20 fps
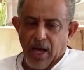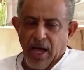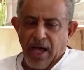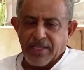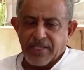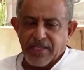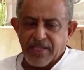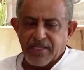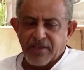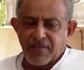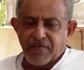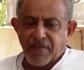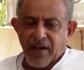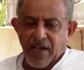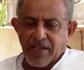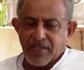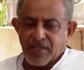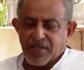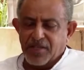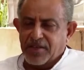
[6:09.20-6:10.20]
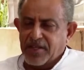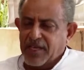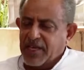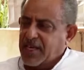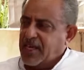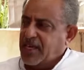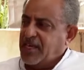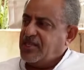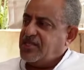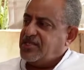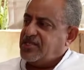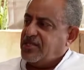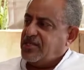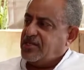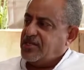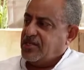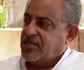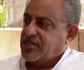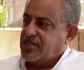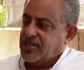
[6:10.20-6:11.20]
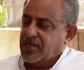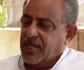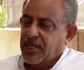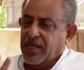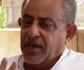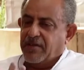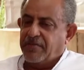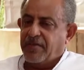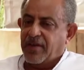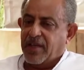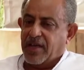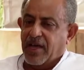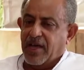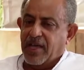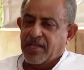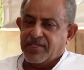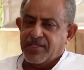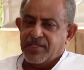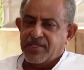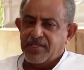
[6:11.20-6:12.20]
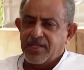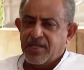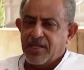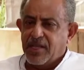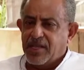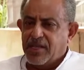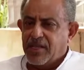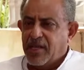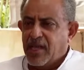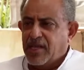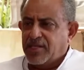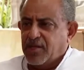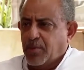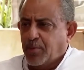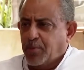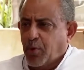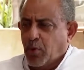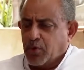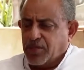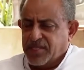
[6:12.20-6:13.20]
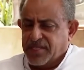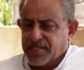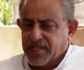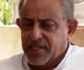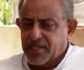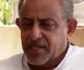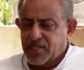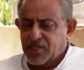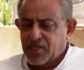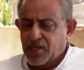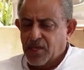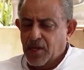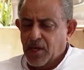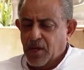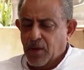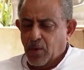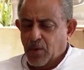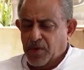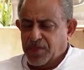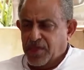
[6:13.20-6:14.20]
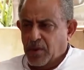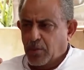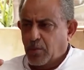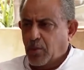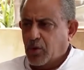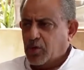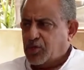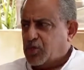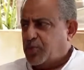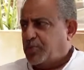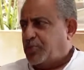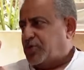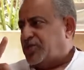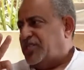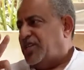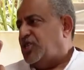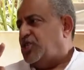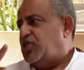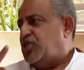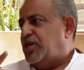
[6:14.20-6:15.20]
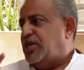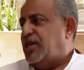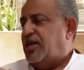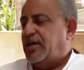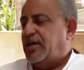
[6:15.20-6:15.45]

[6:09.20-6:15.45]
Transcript: identified three key cities in Africa as the port cities with the most potential.